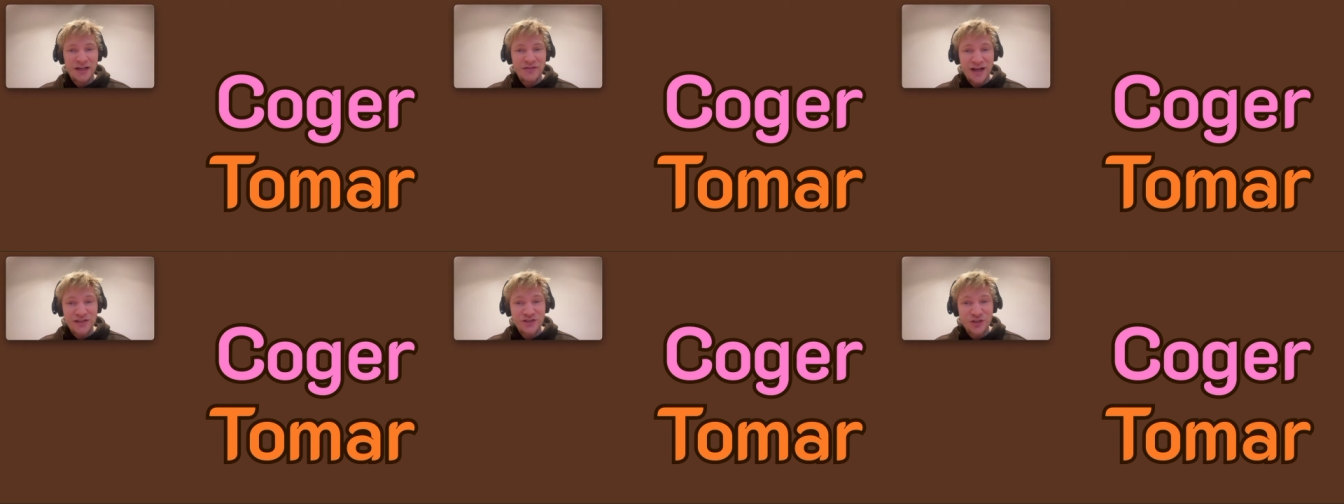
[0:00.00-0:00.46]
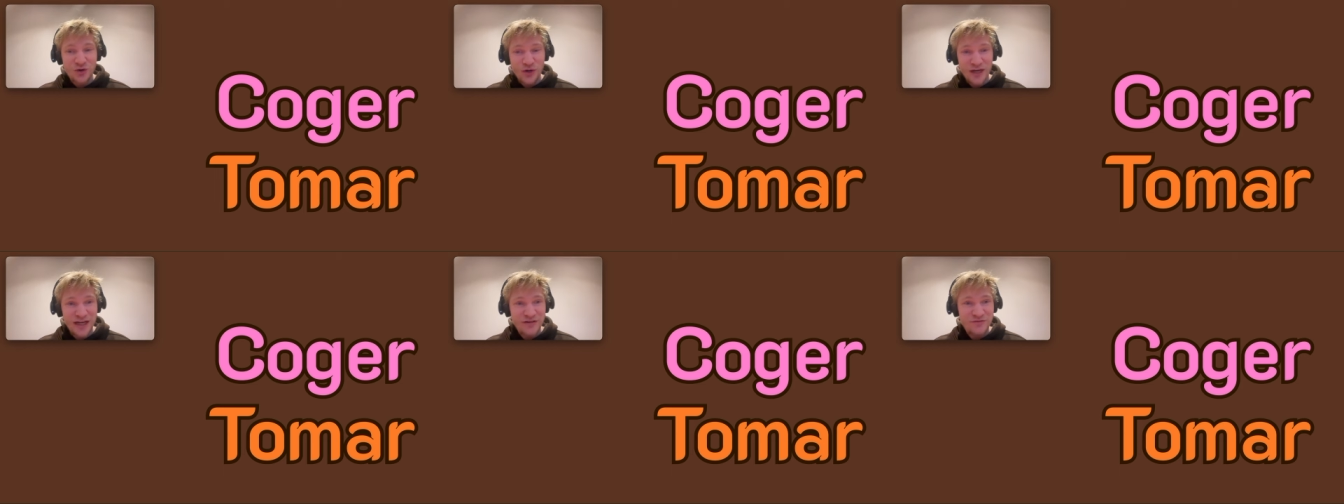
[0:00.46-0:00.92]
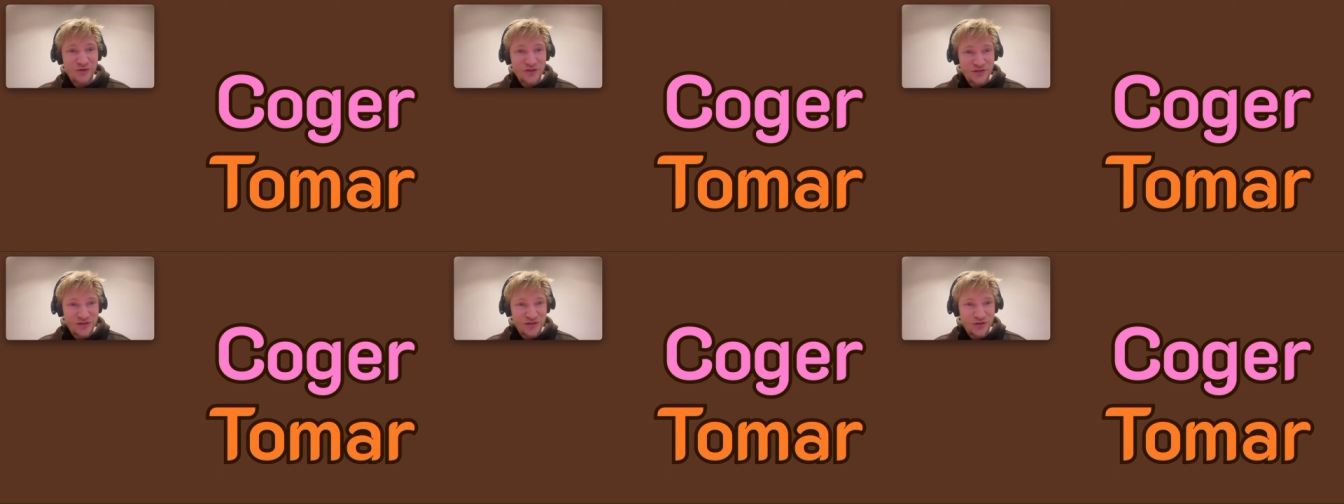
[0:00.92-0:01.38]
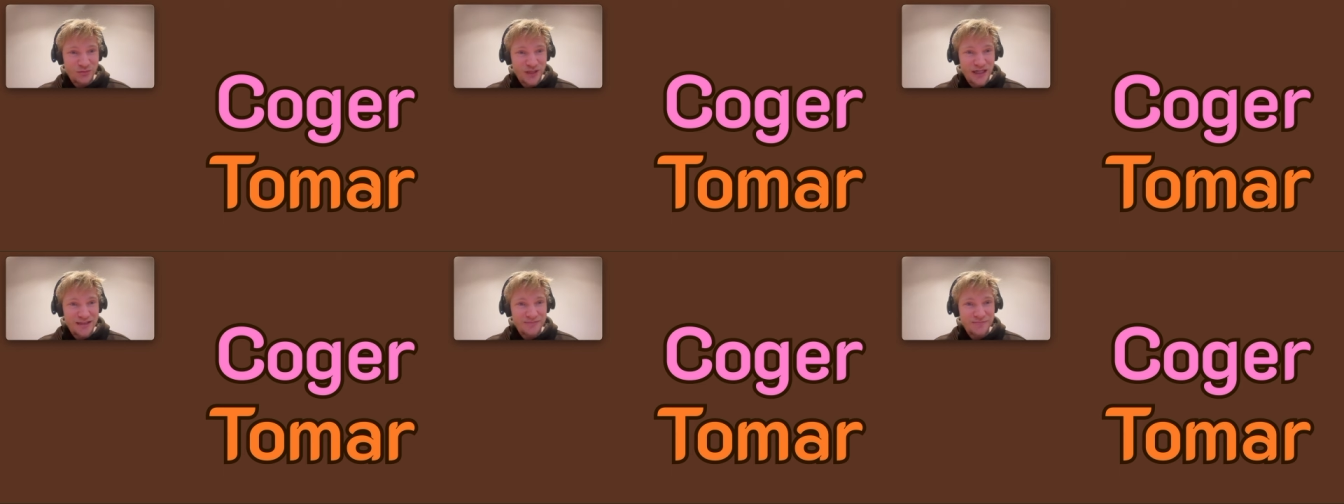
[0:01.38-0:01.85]
That's coger versus
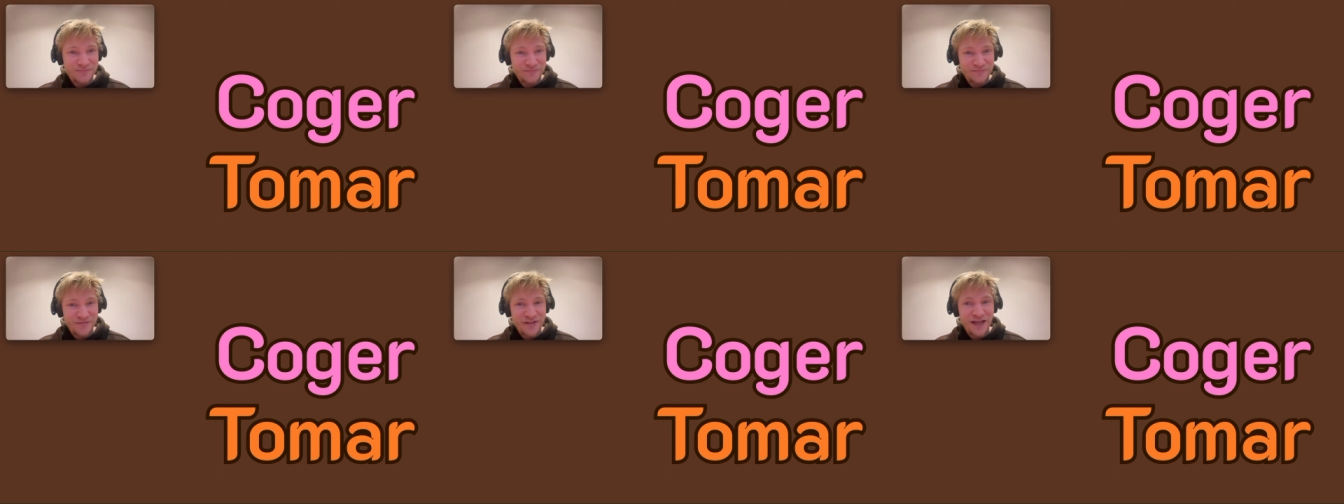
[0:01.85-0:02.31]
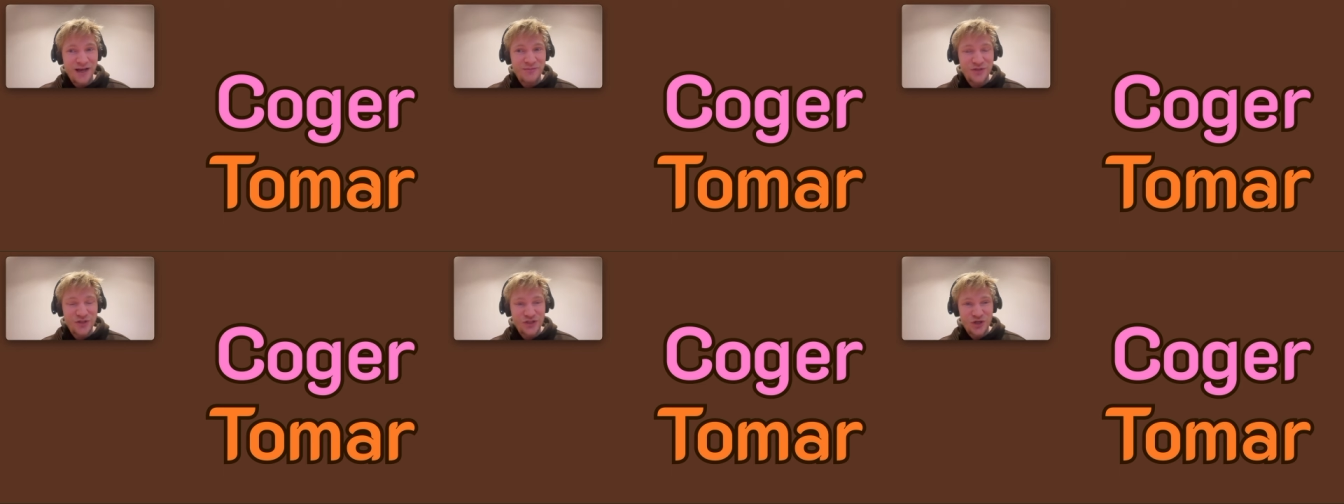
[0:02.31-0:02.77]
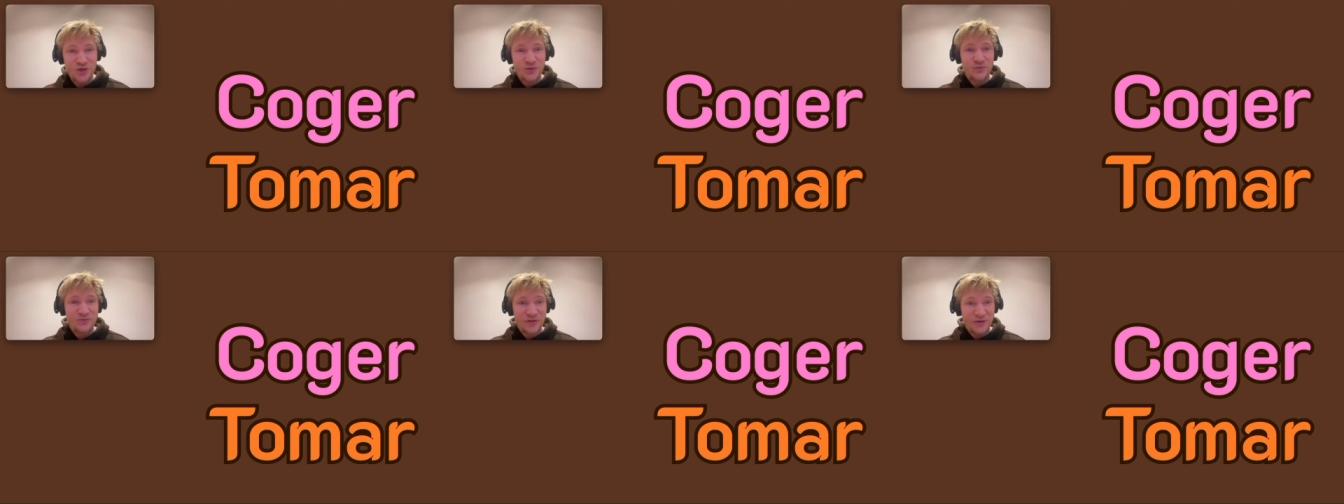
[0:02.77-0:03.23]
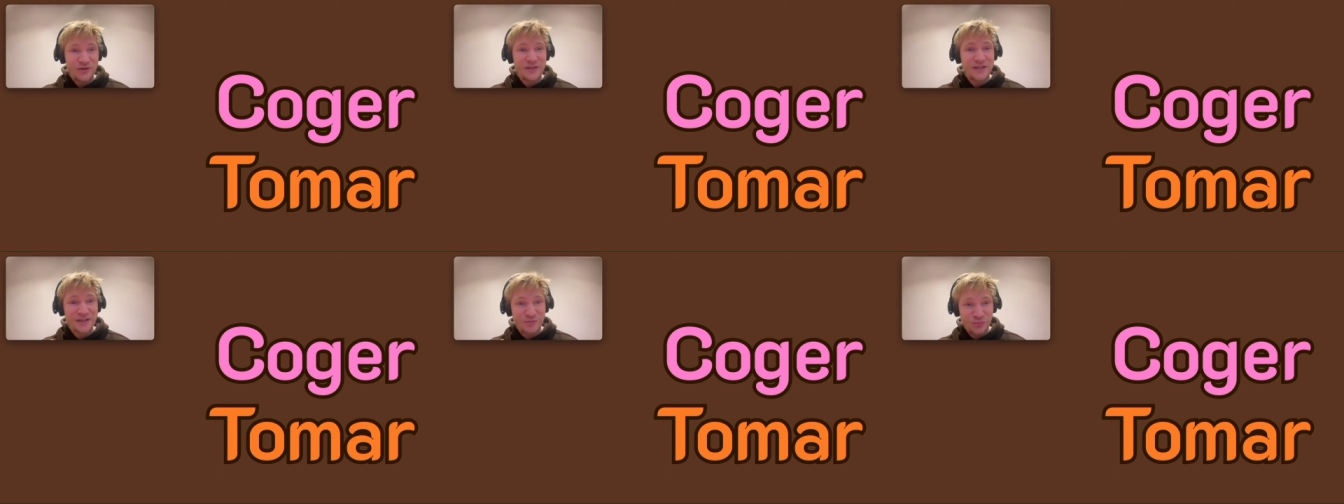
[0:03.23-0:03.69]
tomar. I'm going to show you a
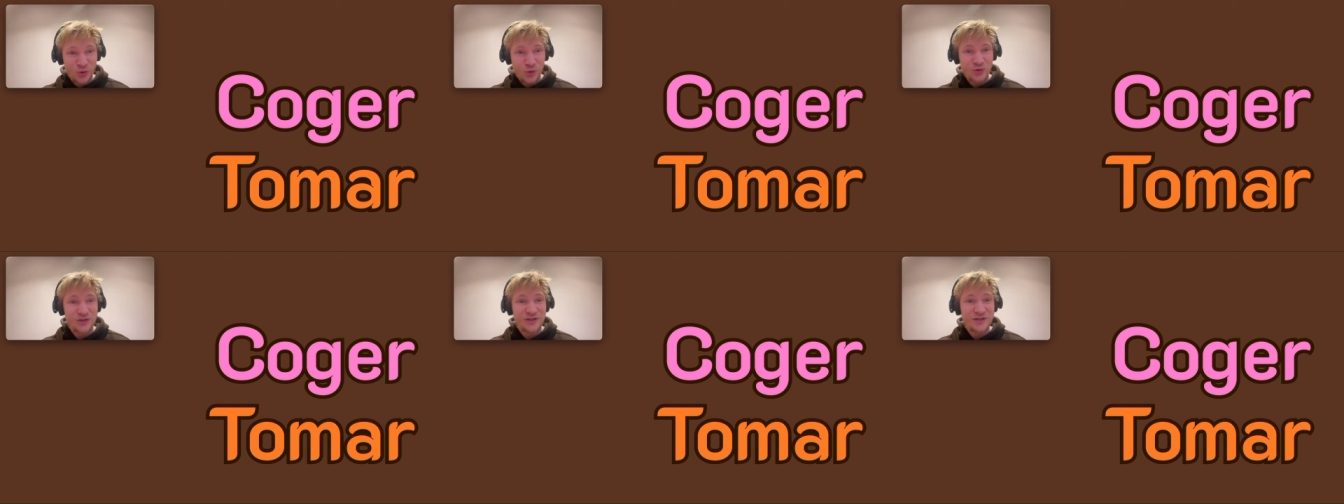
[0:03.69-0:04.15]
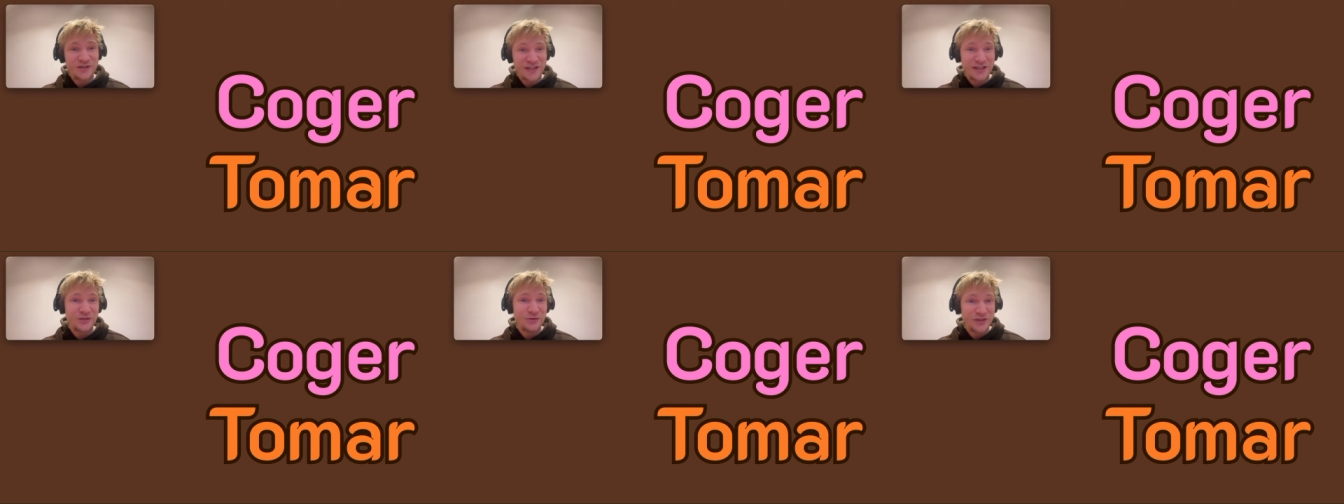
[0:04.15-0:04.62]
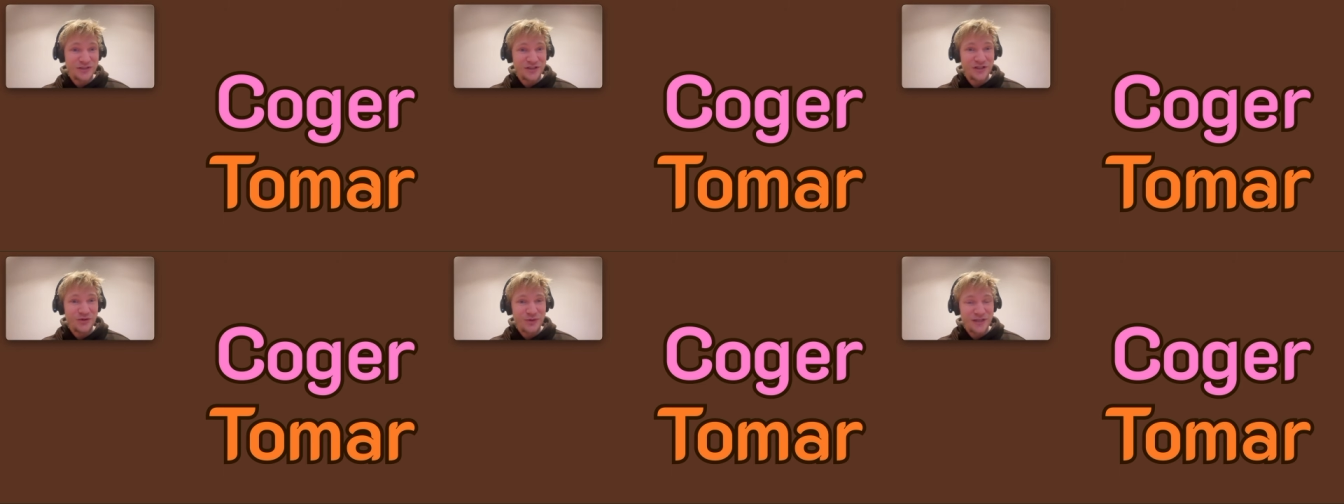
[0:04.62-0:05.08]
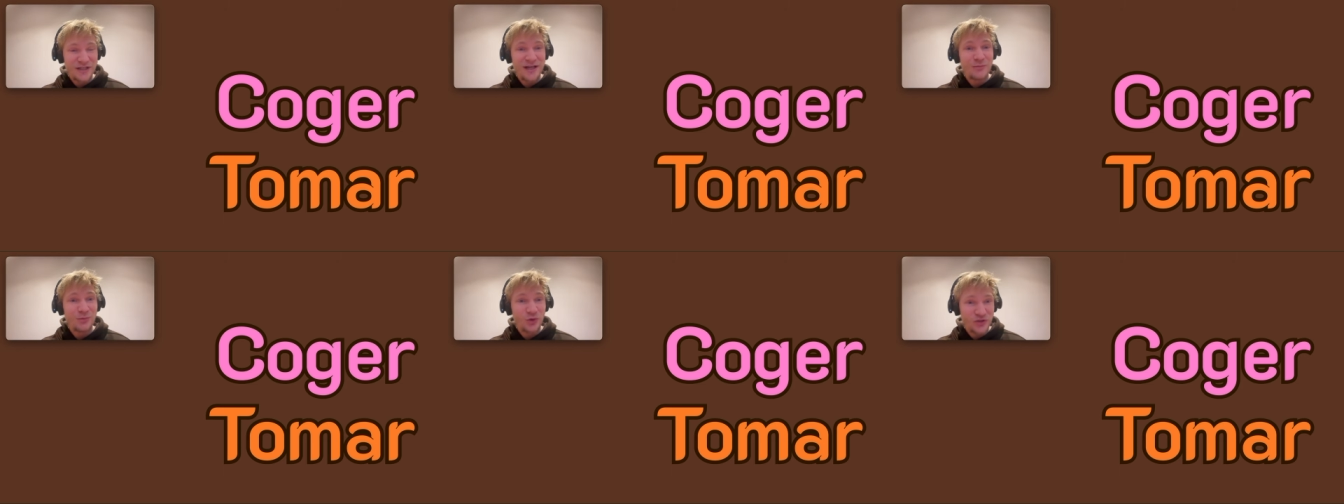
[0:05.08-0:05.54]
very important thing you need to know here
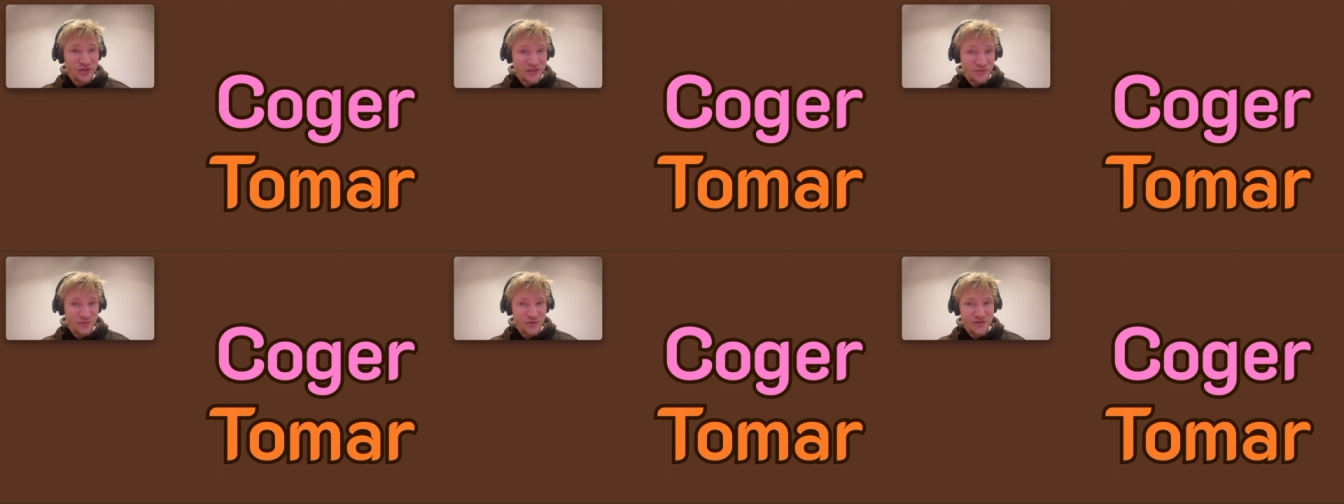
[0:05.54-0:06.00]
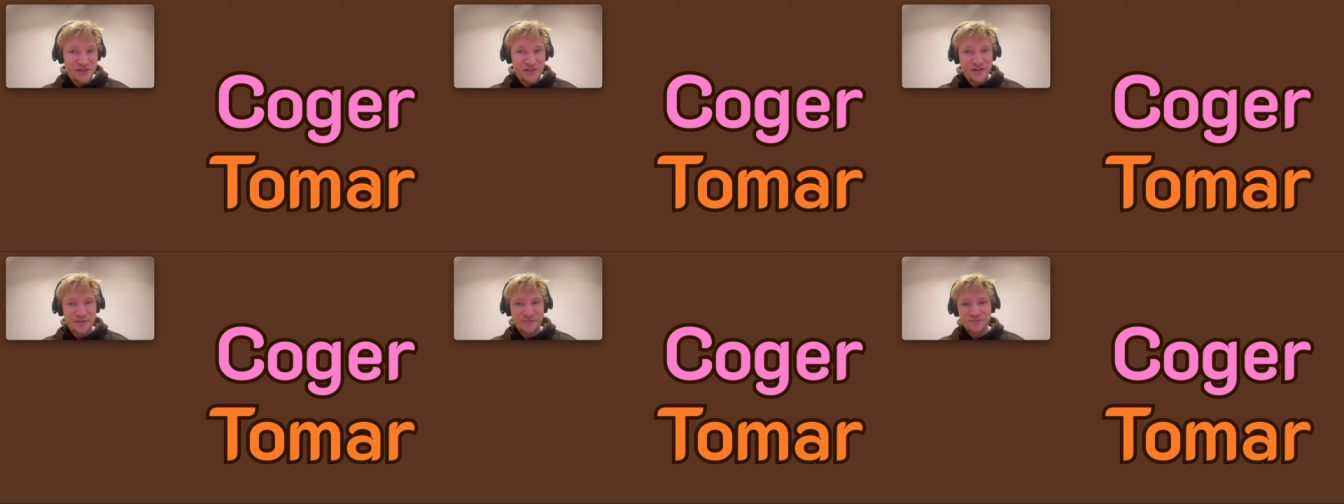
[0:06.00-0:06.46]
and what the difference is.